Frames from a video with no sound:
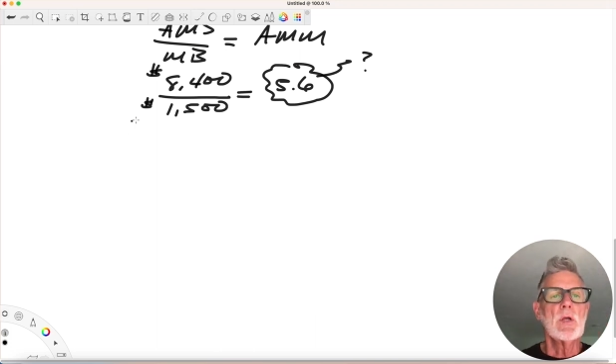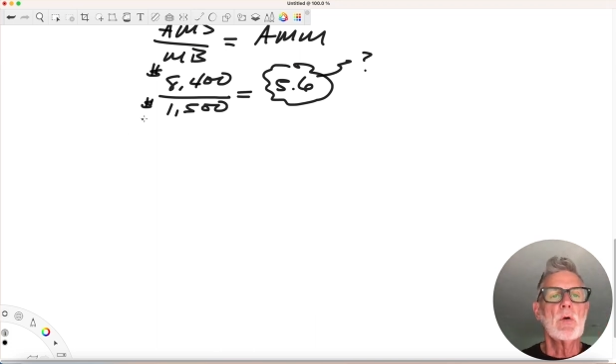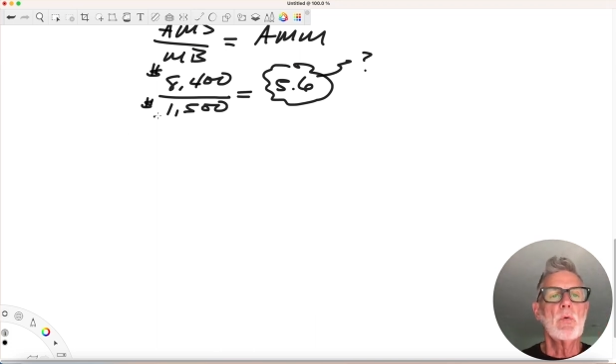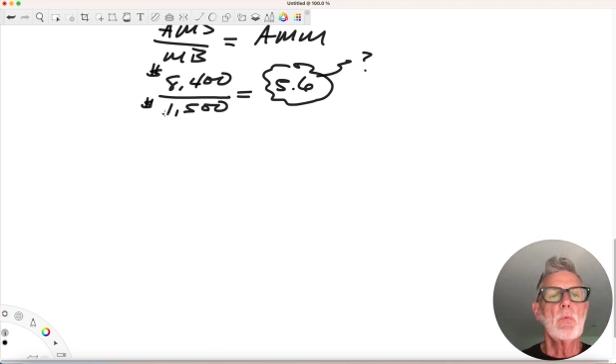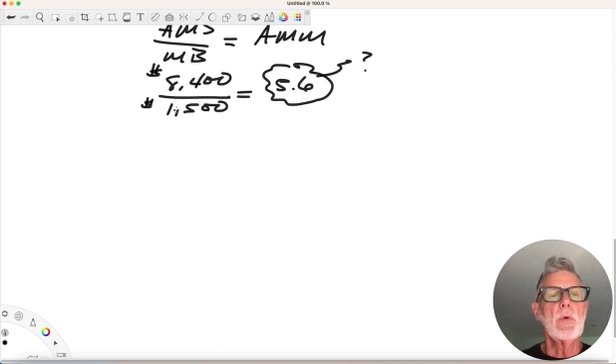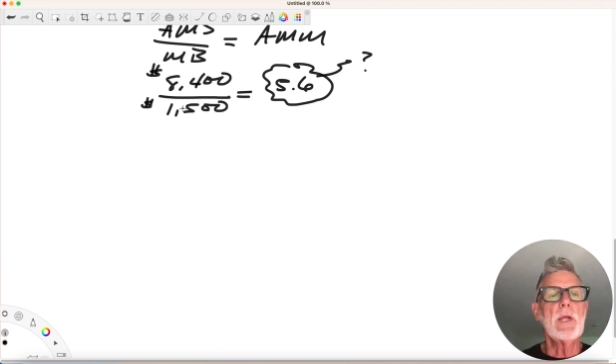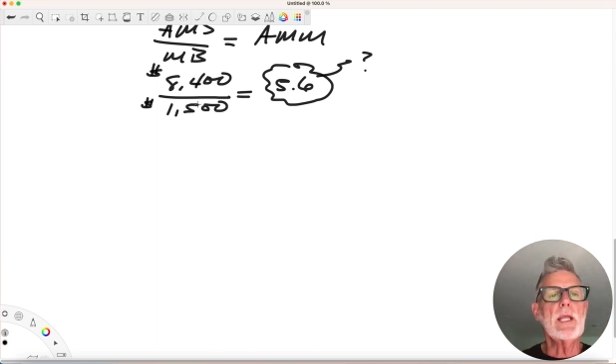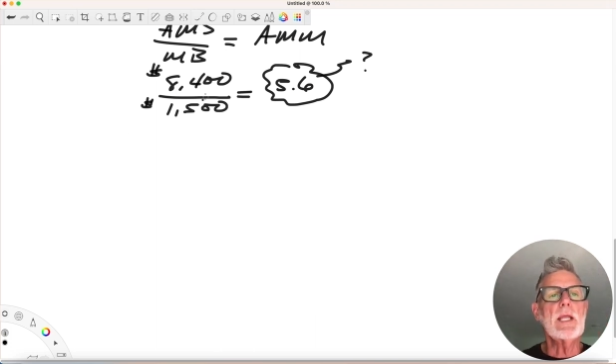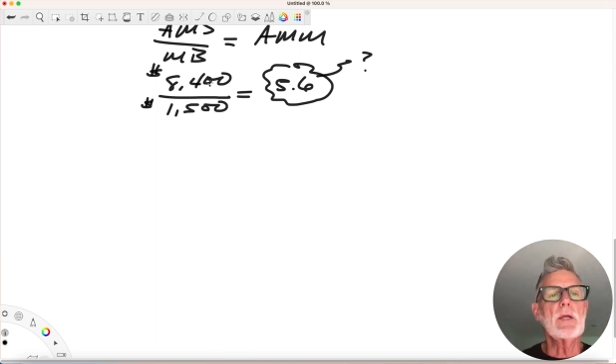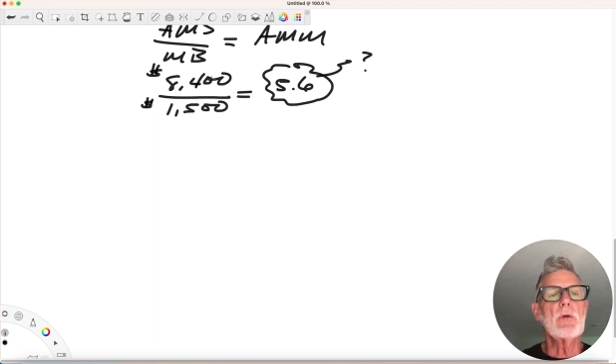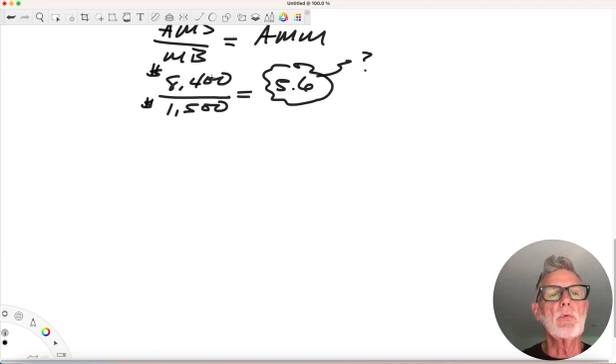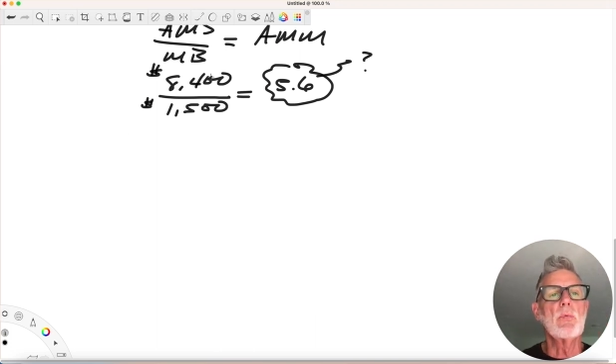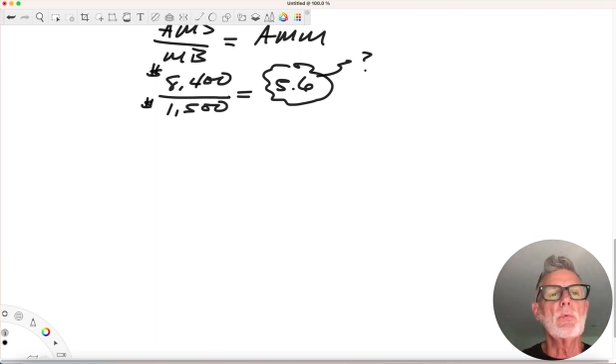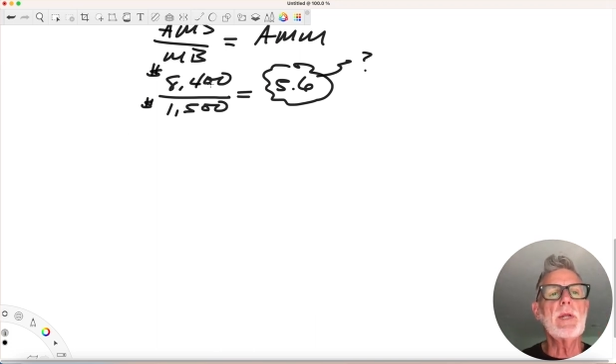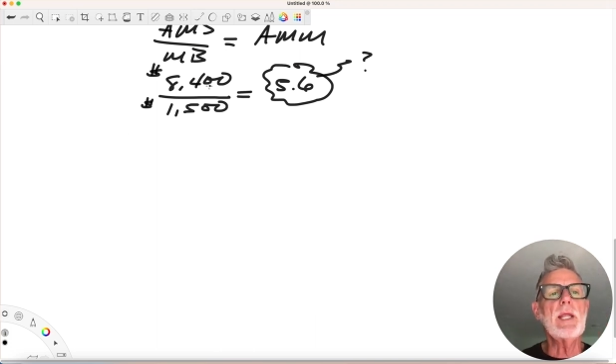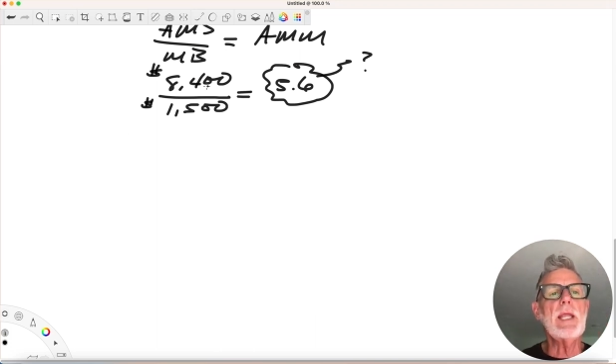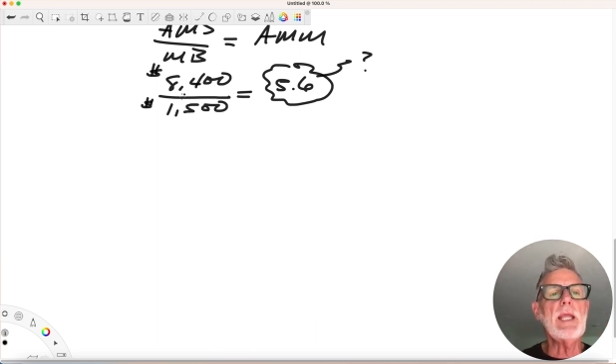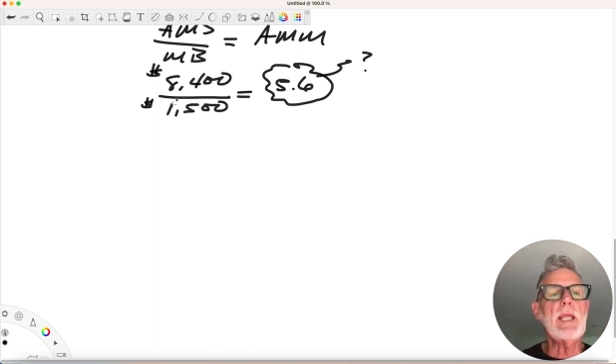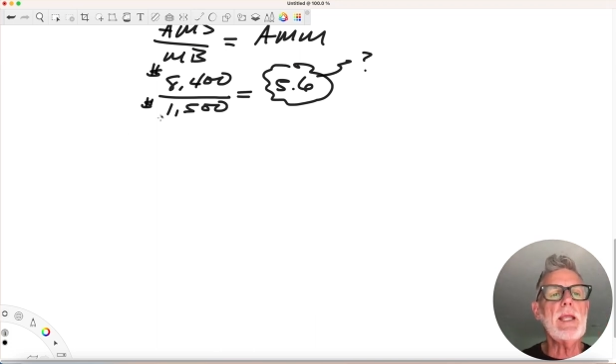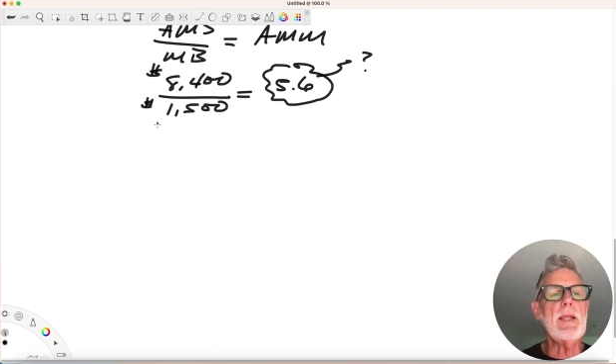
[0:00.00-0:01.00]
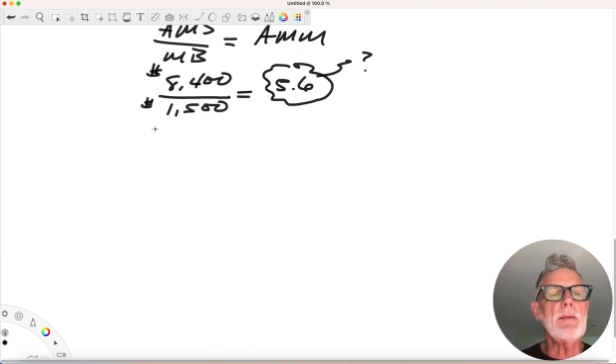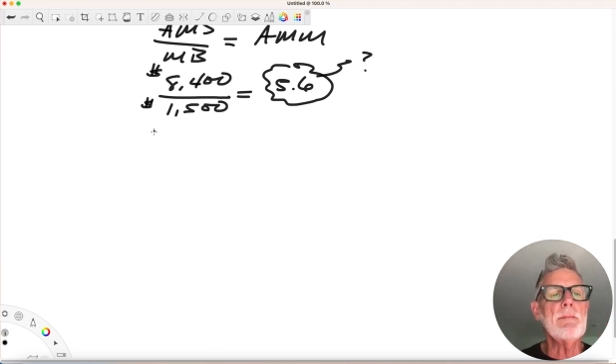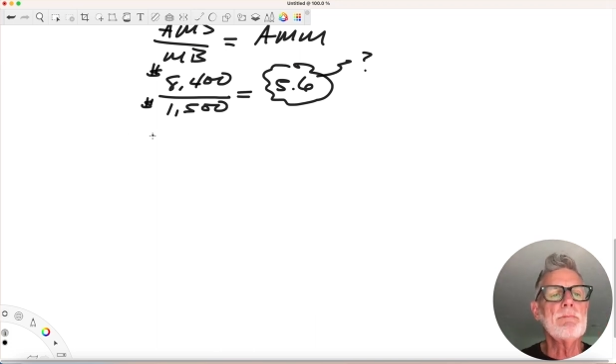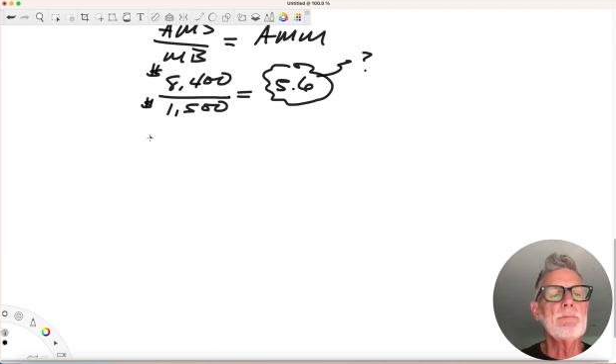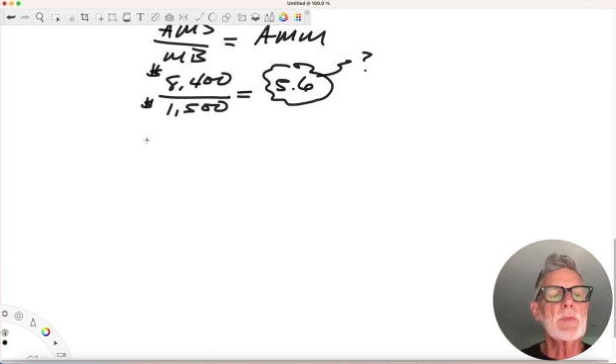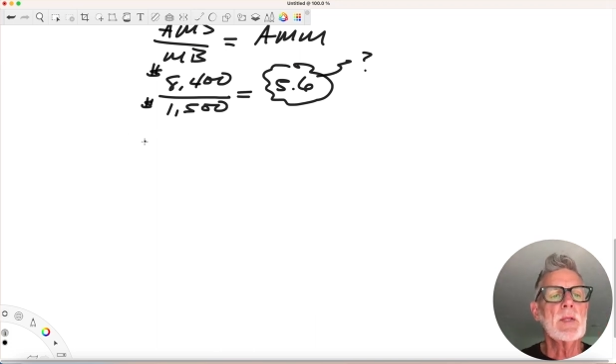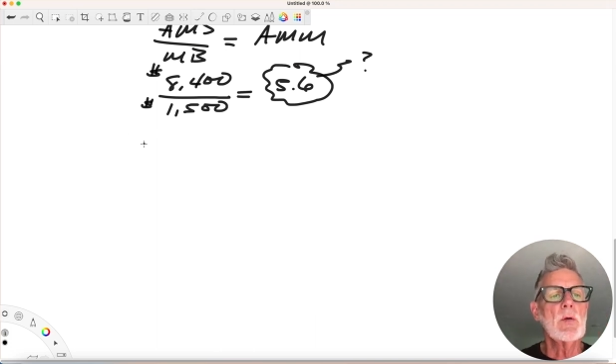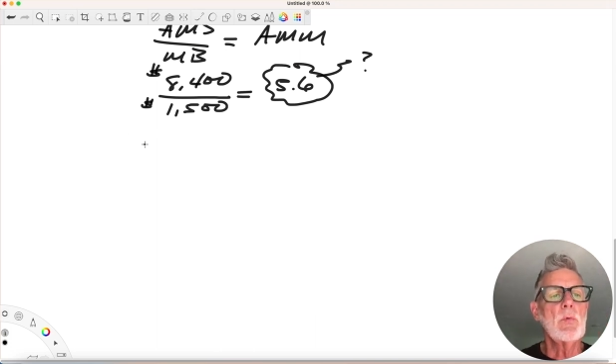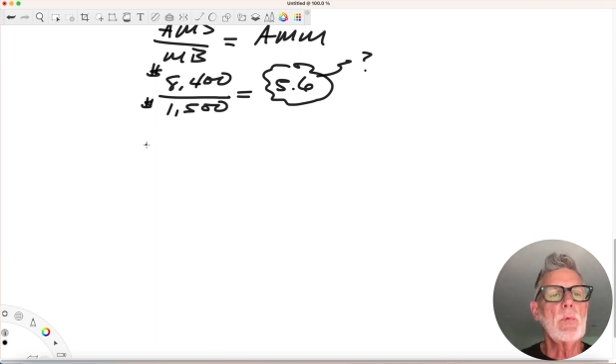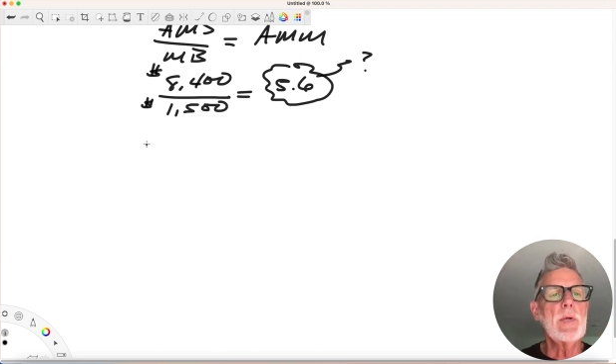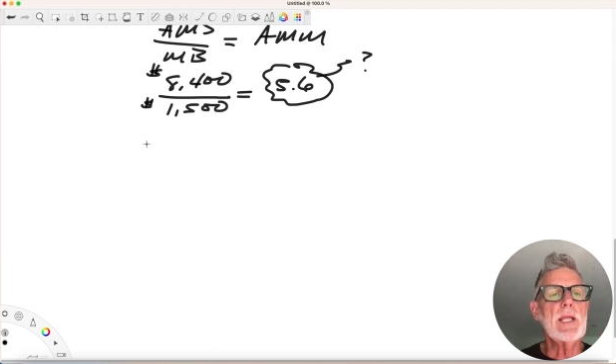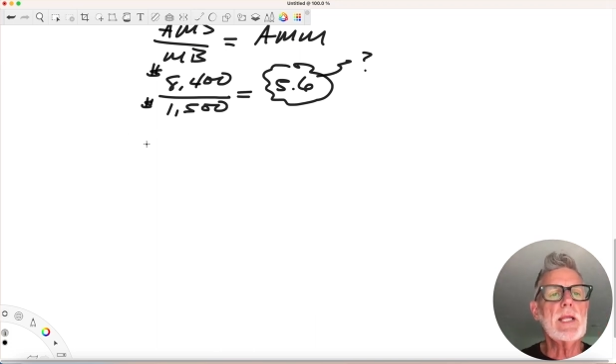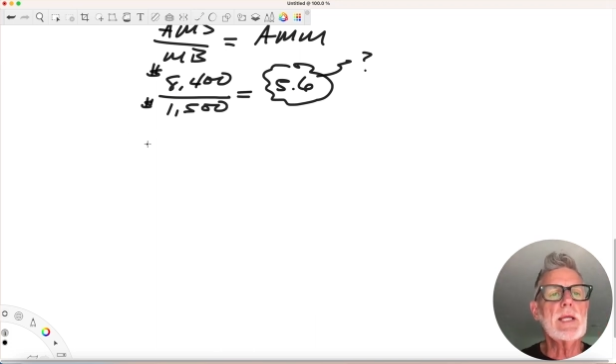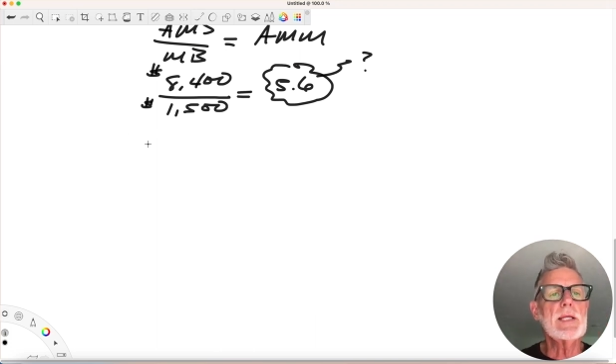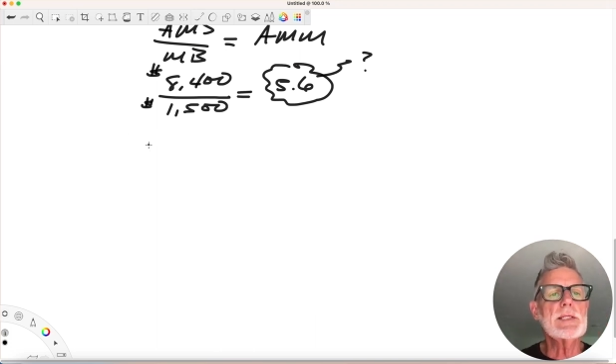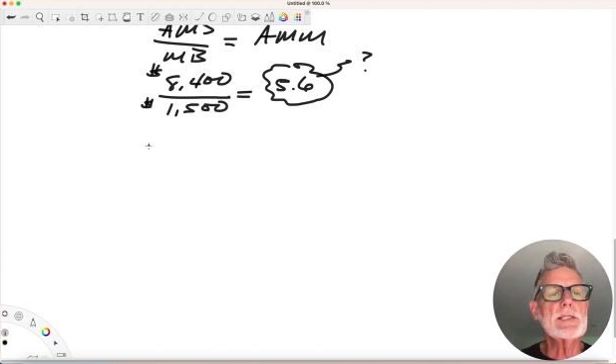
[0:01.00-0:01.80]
We can